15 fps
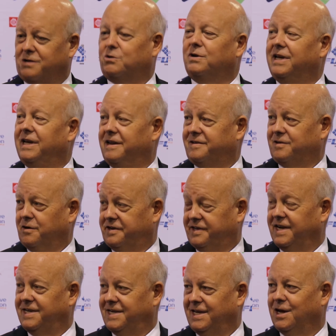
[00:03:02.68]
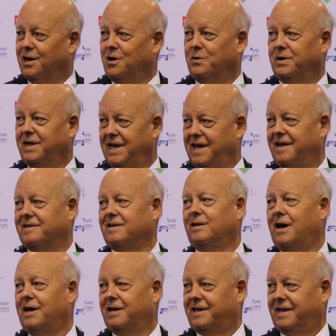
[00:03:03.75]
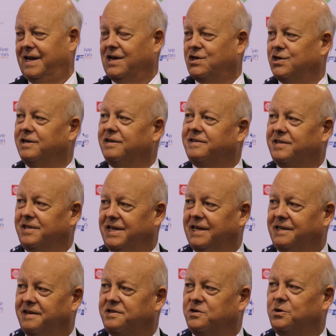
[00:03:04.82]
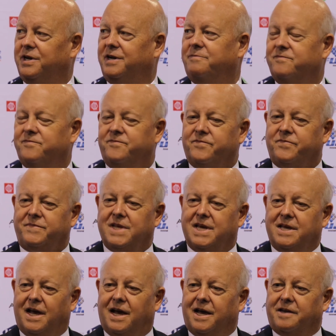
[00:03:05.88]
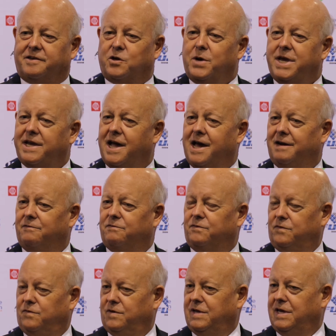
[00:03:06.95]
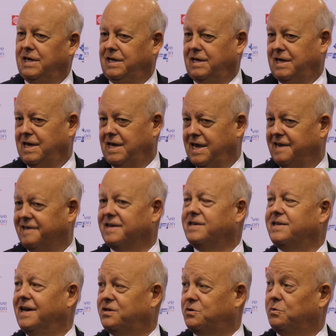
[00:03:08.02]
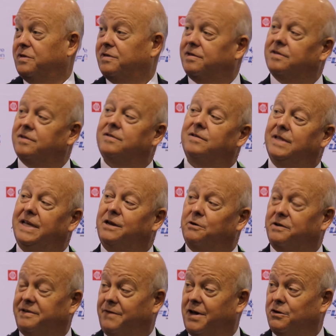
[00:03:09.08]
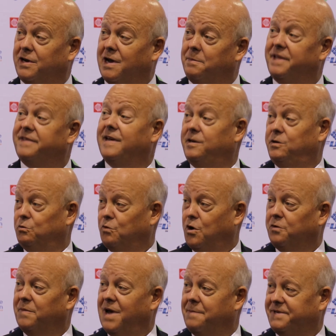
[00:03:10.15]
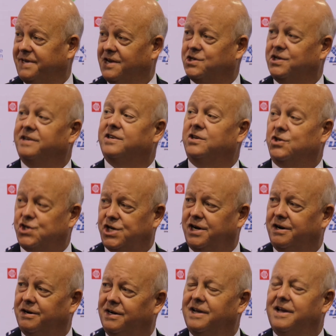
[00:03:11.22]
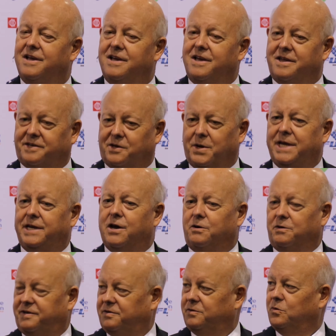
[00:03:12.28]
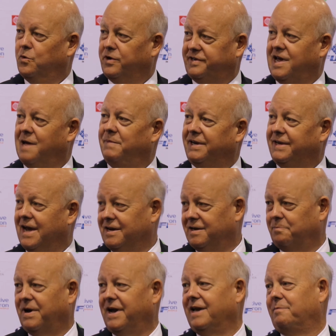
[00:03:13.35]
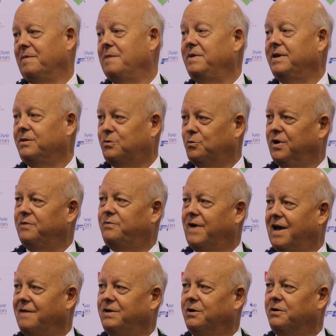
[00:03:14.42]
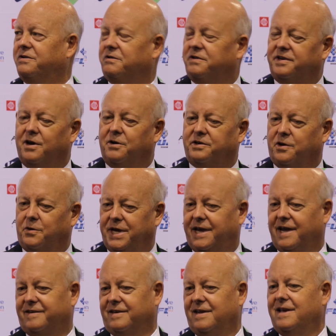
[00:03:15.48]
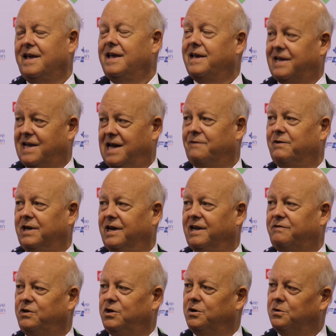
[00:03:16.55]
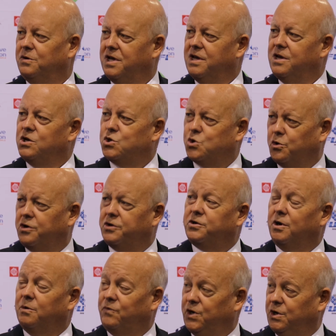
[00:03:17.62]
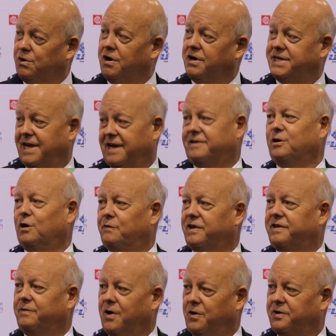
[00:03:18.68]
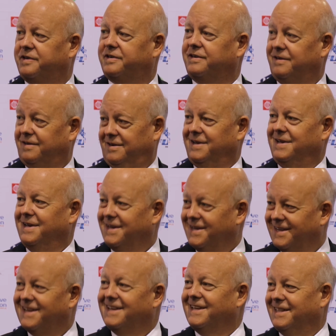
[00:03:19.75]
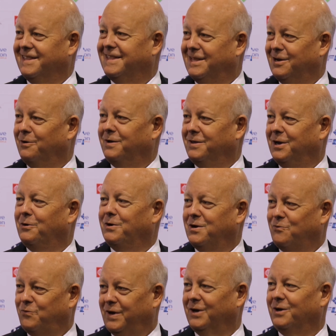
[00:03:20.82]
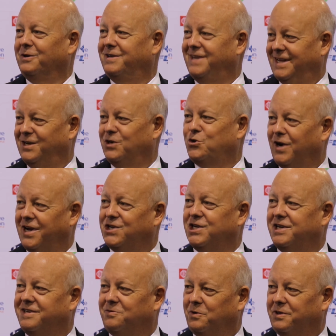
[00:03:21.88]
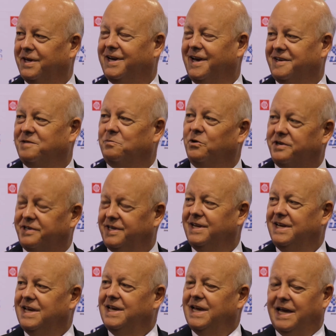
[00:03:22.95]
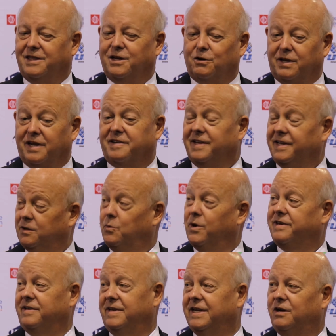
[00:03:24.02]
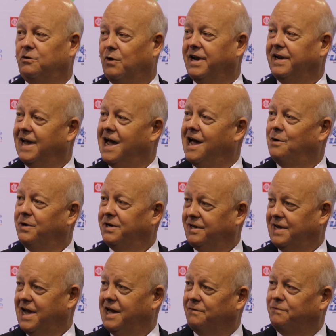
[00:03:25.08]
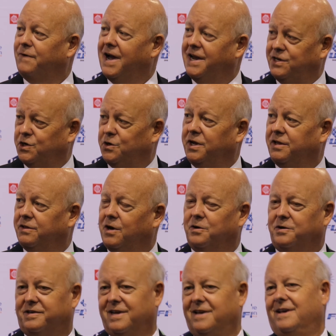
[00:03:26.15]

Lee is our CTO, and he has a lot of connections to the industry. So he's in touch with leaders of other companies. They do roadmap sessions and share. So he knows what's coming down the pike maybe in 3-5 years or so. So he gets kind of a nice view. Shorter term view, our tech service folks, they're in the field, in the trenches with the customers, and they're listening to what's needed right now and kind of fine-tuning those,